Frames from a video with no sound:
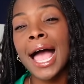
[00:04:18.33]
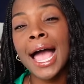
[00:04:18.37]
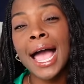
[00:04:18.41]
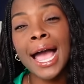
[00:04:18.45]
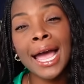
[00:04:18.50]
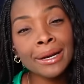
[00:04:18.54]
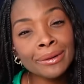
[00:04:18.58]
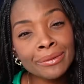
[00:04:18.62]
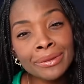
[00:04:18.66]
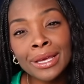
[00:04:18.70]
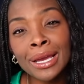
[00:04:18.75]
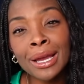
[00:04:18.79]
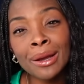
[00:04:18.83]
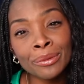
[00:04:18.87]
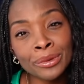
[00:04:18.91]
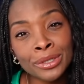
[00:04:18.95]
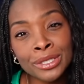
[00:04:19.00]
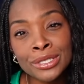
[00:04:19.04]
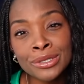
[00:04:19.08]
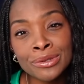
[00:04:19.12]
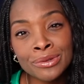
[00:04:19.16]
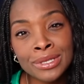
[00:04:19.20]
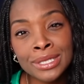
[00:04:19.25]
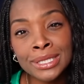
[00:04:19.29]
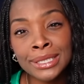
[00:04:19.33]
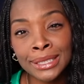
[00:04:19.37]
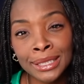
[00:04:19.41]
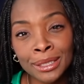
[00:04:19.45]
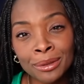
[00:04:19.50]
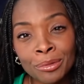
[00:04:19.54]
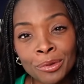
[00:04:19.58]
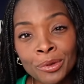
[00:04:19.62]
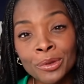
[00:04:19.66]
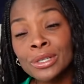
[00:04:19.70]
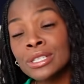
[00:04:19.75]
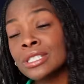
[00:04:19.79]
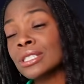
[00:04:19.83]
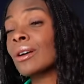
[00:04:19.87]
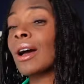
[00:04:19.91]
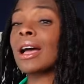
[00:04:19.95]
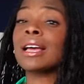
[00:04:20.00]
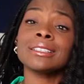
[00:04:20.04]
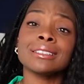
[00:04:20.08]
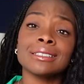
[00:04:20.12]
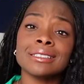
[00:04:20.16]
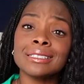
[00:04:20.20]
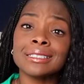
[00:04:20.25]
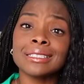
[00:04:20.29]
I don't think I'm gonna do this anymore. So
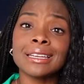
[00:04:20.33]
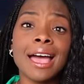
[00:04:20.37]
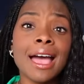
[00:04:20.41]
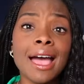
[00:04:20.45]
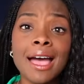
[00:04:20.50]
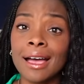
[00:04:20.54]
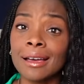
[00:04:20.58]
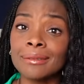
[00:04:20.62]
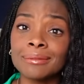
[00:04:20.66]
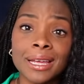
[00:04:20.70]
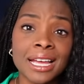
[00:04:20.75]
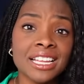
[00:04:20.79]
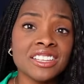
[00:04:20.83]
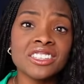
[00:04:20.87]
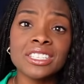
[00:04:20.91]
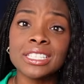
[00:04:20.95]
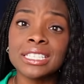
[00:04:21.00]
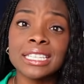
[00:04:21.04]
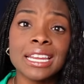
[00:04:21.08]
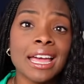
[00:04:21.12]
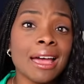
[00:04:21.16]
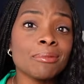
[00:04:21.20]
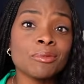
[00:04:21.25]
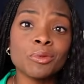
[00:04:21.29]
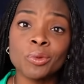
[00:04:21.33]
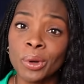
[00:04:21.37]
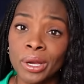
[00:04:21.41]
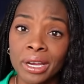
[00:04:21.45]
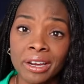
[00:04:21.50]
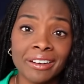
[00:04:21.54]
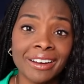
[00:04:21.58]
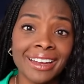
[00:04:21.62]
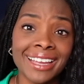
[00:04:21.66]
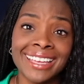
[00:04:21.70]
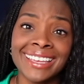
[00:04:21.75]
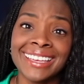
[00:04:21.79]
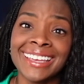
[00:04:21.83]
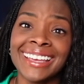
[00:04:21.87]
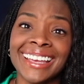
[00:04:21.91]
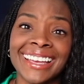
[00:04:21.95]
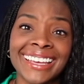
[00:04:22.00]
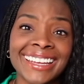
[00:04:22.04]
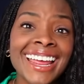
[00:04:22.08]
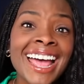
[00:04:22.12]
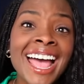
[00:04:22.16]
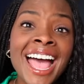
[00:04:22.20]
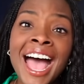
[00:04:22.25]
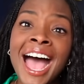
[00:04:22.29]
I just stopped. I just stopped wearing
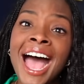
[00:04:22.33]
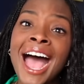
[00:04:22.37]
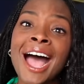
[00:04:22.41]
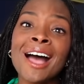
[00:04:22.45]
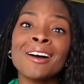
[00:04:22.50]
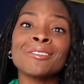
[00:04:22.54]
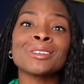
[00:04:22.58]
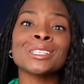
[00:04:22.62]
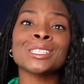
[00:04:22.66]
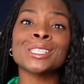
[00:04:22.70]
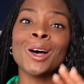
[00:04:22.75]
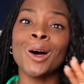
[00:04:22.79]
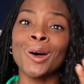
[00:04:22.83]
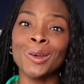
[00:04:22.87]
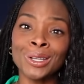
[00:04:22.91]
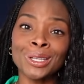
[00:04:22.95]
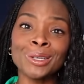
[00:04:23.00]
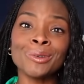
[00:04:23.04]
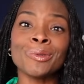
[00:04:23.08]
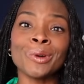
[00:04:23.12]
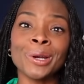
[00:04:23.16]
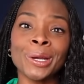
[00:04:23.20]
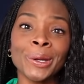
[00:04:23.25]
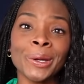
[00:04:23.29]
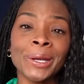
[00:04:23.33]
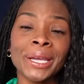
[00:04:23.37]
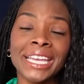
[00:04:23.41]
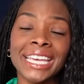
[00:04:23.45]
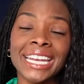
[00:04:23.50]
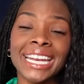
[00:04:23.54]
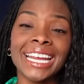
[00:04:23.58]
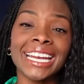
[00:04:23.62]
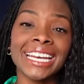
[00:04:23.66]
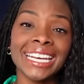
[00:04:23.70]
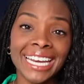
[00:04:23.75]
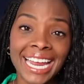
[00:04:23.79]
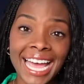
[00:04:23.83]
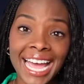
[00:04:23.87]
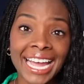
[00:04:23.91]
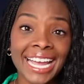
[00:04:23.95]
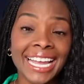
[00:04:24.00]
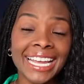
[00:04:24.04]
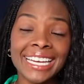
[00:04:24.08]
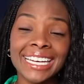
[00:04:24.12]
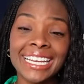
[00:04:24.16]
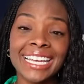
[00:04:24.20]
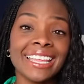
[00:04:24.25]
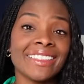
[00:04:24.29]
it. I was only wearing it at
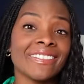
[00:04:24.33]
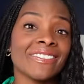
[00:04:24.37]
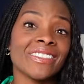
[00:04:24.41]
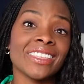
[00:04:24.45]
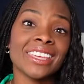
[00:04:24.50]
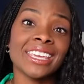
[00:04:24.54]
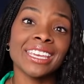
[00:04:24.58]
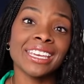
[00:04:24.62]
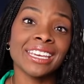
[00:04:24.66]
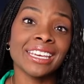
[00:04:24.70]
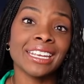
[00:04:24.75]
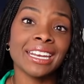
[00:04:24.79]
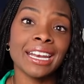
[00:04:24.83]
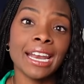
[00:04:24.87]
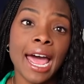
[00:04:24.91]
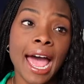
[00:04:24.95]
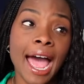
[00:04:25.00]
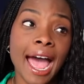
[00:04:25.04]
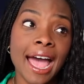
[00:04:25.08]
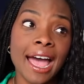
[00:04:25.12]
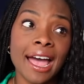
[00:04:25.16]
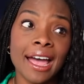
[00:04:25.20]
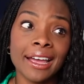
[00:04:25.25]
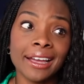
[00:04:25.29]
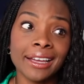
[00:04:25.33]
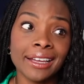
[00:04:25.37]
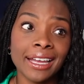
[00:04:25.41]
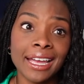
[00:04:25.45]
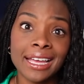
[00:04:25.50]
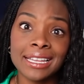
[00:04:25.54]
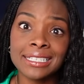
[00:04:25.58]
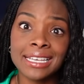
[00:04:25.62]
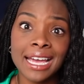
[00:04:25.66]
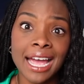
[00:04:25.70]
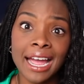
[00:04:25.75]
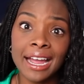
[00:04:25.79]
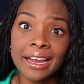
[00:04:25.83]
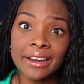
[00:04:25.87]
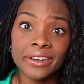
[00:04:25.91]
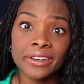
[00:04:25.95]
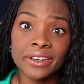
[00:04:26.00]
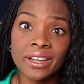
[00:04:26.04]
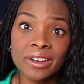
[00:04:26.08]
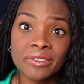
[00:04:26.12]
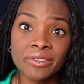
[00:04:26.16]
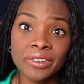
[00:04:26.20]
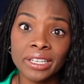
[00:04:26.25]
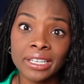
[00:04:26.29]
night, and then I got tired
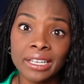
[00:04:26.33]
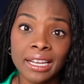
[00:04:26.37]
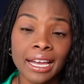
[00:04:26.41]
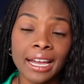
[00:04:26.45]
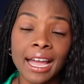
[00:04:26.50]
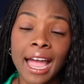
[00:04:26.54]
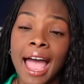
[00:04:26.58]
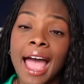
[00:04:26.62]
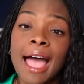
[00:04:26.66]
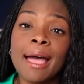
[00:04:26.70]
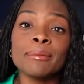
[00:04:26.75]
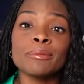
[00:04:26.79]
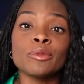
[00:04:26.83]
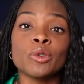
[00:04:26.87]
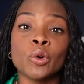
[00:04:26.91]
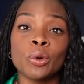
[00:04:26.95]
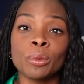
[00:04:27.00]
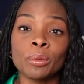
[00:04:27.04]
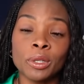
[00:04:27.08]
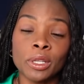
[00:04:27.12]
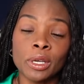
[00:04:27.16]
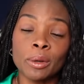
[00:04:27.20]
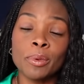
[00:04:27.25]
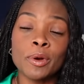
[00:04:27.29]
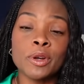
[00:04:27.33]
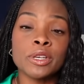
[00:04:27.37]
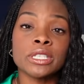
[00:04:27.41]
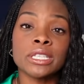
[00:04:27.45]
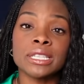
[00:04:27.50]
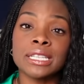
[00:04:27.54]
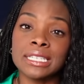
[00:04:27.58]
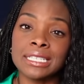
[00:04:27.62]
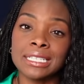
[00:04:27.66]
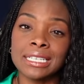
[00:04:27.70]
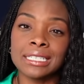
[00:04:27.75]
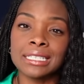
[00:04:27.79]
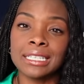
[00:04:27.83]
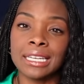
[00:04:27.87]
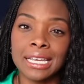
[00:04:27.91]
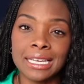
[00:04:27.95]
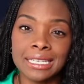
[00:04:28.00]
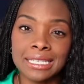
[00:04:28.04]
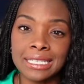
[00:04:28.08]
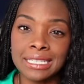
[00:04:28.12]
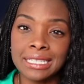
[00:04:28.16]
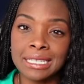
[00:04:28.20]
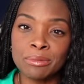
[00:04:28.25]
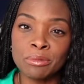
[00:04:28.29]
of it. Like, I'm normally a person that doesn't like
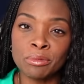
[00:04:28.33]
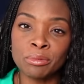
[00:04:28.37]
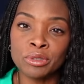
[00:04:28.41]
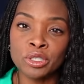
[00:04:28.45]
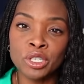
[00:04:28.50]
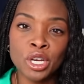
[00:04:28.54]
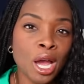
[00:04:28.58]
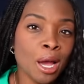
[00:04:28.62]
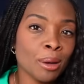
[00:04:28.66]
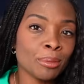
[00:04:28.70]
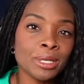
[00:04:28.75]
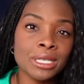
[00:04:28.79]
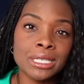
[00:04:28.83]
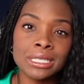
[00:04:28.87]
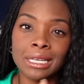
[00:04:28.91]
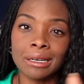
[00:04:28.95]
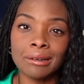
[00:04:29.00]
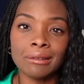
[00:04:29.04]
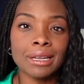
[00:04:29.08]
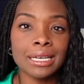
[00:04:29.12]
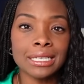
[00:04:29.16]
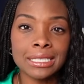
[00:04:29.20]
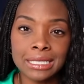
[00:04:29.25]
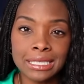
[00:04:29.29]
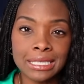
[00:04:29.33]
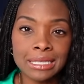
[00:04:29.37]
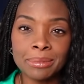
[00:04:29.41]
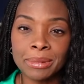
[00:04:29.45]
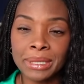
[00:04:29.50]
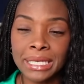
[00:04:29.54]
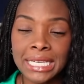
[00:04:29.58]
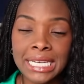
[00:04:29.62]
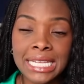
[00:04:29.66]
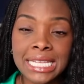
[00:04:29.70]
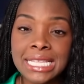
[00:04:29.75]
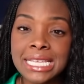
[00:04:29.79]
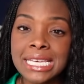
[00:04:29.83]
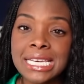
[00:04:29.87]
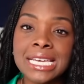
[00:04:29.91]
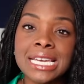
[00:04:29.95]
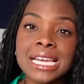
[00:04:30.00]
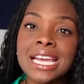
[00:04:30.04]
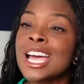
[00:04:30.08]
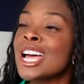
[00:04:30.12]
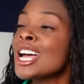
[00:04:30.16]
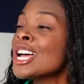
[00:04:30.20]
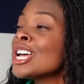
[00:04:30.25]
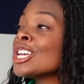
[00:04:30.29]
to sleep in pajamas. I don't like to sleep in
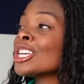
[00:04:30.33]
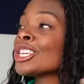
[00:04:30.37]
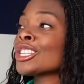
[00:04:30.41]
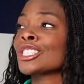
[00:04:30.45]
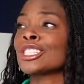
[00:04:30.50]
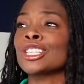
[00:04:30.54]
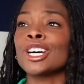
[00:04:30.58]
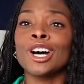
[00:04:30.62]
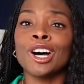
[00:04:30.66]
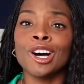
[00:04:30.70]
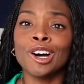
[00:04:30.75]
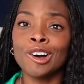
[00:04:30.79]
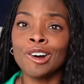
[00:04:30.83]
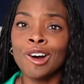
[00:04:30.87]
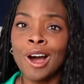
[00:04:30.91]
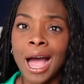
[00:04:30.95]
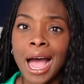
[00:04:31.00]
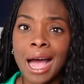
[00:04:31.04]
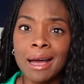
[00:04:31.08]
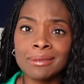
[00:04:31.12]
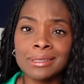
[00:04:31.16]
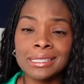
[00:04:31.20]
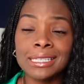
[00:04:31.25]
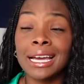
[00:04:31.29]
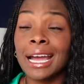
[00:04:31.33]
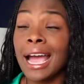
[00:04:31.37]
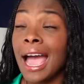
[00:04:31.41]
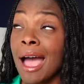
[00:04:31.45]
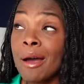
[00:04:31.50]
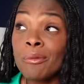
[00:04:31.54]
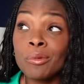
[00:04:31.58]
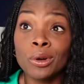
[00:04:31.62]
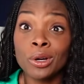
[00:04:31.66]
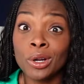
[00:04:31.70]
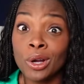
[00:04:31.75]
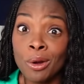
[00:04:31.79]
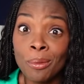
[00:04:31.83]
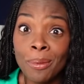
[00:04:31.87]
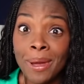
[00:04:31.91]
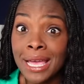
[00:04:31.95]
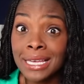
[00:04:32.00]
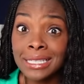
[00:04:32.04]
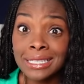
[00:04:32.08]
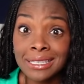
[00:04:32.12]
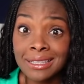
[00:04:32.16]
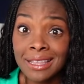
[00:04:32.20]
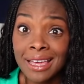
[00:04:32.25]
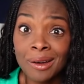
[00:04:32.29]
anything. So I was like, I wanna go
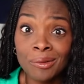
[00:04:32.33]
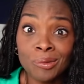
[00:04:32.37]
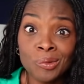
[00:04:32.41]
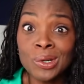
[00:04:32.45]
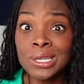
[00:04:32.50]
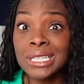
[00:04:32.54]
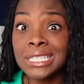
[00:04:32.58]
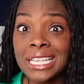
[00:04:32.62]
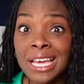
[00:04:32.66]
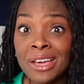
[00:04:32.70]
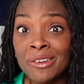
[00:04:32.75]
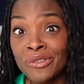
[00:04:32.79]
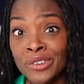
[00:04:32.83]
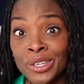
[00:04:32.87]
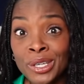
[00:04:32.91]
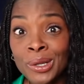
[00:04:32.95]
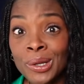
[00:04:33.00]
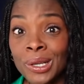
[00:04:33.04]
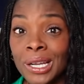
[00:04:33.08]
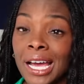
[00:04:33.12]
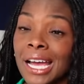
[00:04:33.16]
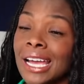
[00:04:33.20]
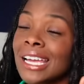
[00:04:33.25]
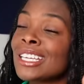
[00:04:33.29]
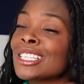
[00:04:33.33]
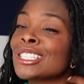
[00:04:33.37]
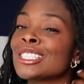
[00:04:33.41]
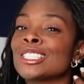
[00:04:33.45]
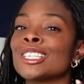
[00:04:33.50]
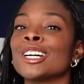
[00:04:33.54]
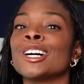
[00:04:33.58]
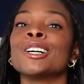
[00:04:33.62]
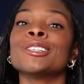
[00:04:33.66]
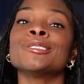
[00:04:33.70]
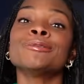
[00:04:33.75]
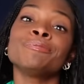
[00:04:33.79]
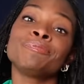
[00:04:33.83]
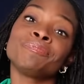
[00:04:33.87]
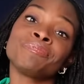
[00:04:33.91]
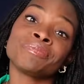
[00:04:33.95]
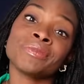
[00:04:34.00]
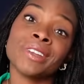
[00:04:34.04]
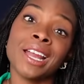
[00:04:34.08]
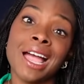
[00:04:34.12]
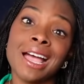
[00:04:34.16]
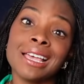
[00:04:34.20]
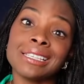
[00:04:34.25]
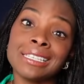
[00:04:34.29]
back to that. What does that feel like? So
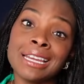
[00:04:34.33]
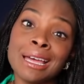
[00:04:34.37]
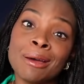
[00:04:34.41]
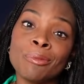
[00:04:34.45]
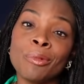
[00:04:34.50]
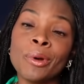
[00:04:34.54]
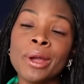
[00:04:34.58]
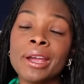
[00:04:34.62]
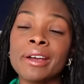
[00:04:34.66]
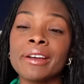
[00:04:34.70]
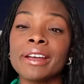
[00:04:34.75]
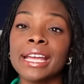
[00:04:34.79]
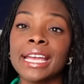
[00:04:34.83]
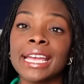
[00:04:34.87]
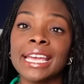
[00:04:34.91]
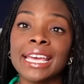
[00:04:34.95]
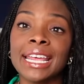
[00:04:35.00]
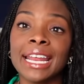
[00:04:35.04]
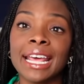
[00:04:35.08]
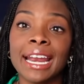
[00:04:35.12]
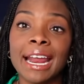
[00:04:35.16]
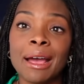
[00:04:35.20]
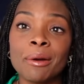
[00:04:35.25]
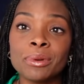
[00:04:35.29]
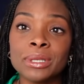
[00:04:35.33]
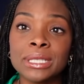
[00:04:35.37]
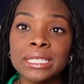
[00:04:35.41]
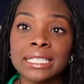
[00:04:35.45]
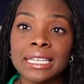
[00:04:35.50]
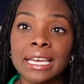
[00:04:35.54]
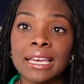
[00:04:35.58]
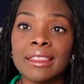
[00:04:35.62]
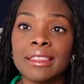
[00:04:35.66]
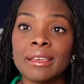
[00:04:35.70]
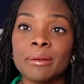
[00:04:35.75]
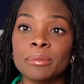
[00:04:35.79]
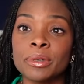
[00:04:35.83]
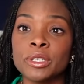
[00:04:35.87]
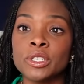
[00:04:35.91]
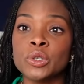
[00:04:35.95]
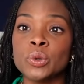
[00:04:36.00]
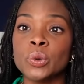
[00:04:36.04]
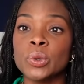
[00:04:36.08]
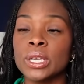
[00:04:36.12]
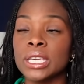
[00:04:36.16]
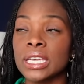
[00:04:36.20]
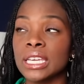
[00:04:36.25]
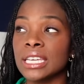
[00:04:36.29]
I stopped wearing it. And I would say that
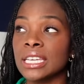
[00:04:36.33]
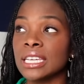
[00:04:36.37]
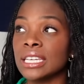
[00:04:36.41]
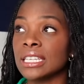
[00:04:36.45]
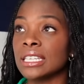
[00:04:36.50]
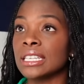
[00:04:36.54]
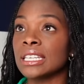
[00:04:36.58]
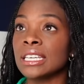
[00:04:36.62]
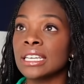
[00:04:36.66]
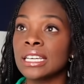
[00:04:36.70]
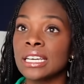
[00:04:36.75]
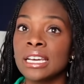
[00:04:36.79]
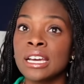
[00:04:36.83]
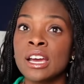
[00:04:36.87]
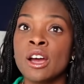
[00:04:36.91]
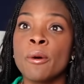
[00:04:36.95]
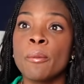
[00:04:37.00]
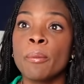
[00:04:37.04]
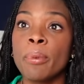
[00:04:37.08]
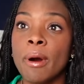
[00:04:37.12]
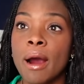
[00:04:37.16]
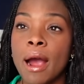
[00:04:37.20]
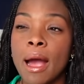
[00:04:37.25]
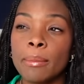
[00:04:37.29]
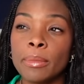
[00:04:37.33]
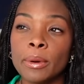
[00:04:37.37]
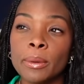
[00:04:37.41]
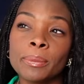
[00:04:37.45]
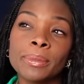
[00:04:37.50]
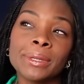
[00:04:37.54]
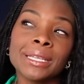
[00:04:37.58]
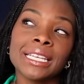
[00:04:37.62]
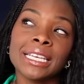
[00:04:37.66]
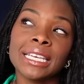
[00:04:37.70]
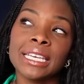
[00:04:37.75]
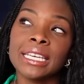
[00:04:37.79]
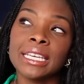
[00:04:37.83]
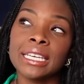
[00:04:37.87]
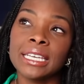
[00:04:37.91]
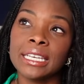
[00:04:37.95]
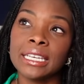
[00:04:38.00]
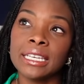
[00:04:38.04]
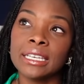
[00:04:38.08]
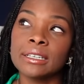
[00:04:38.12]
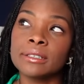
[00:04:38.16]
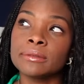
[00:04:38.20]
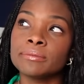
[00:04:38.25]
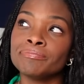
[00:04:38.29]
between
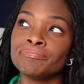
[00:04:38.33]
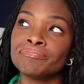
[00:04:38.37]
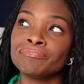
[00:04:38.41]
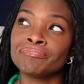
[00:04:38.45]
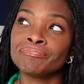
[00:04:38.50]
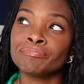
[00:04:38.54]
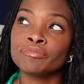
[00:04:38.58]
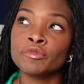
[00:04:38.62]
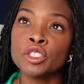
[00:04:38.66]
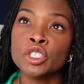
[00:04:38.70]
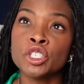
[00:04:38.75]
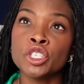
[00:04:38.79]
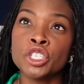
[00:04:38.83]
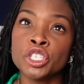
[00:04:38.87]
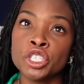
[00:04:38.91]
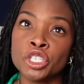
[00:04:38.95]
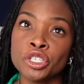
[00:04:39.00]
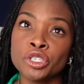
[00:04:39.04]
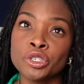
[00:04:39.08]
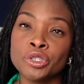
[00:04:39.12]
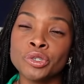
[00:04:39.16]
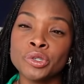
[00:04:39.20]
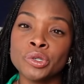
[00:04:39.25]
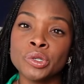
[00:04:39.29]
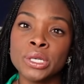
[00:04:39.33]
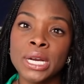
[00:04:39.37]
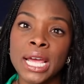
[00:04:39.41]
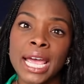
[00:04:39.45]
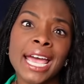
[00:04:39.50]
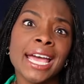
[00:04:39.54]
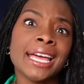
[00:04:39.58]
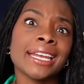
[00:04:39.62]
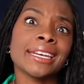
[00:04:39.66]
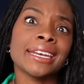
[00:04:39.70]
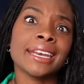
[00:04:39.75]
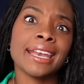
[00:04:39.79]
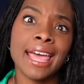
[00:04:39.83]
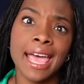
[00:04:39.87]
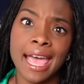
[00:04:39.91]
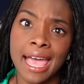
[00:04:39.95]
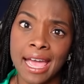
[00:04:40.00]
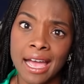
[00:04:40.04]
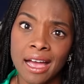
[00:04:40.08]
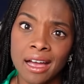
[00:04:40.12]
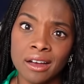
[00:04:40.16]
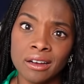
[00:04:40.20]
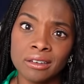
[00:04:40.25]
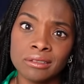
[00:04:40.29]
probably June and
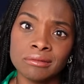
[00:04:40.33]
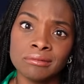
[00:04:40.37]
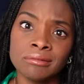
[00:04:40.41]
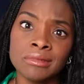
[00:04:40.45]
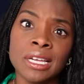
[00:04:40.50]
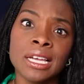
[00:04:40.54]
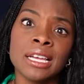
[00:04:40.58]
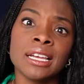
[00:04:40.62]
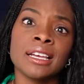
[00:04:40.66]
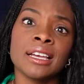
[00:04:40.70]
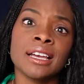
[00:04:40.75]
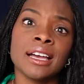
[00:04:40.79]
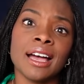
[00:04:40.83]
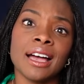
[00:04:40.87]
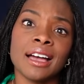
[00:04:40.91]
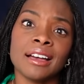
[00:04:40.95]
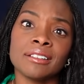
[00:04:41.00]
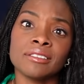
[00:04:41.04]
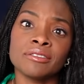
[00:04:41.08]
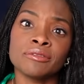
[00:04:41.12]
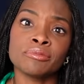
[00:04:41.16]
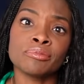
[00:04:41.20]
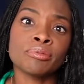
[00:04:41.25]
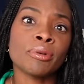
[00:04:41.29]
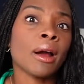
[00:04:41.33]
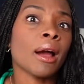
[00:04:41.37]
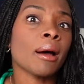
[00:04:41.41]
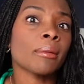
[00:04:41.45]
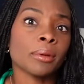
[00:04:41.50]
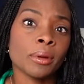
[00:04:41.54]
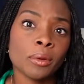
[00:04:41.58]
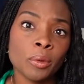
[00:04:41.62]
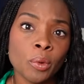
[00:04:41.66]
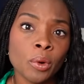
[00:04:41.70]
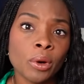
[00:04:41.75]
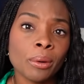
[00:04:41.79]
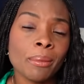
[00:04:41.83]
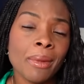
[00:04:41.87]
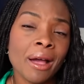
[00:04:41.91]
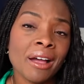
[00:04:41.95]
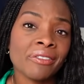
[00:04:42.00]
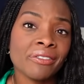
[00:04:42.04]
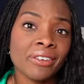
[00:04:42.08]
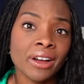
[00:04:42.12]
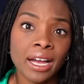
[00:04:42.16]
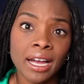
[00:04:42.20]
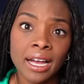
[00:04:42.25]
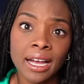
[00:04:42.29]
now, I've probably worn my
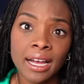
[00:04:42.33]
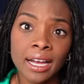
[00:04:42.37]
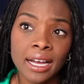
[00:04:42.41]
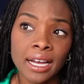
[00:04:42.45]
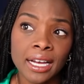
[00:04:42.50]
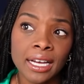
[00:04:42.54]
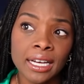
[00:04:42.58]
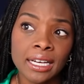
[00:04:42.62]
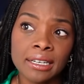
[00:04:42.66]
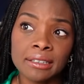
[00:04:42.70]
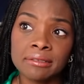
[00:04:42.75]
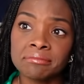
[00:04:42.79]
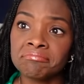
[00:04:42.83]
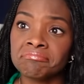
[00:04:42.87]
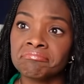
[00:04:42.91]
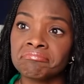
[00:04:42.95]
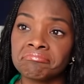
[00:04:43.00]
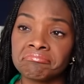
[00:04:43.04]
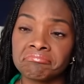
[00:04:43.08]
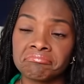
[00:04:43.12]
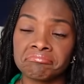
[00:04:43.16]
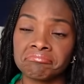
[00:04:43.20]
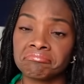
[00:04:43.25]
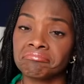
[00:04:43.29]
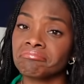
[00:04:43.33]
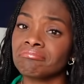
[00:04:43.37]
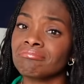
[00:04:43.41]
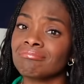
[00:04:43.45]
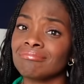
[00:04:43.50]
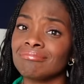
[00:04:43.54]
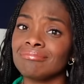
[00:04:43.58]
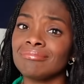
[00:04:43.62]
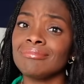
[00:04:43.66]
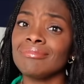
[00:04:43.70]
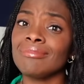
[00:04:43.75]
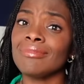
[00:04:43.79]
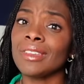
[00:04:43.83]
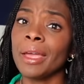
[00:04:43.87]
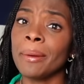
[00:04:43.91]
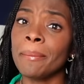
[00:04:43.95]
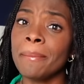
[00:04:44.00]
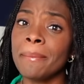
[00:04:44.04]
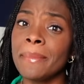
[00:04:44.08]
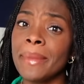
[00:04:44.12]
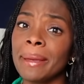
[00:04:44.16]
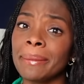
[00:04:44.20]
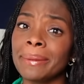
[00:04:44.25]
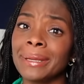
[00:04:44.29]
faja
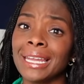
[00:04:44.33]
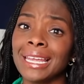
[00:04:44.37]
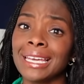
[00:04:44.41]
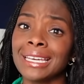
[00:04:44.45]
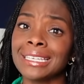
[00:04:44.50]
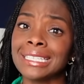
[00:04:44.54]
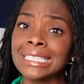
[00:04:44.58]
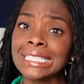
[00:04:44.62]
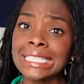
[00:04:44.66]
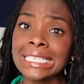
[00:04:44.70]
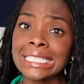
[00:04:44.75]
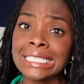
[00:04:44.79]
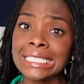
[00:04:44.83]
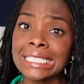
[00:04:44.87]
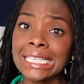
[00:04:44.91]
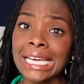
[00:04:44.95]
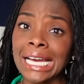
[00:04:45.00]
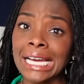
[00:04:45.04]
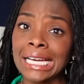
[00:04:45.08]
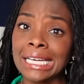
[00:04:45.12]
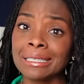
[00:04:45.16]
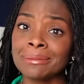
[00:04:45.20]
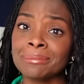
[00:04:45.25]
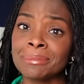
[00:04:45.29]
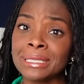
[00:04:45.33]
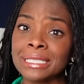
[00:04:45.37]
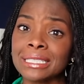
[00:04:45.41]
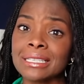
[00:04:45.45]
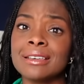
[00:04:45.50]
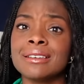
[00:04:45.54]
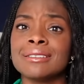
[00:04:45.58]
maybe like 10 times.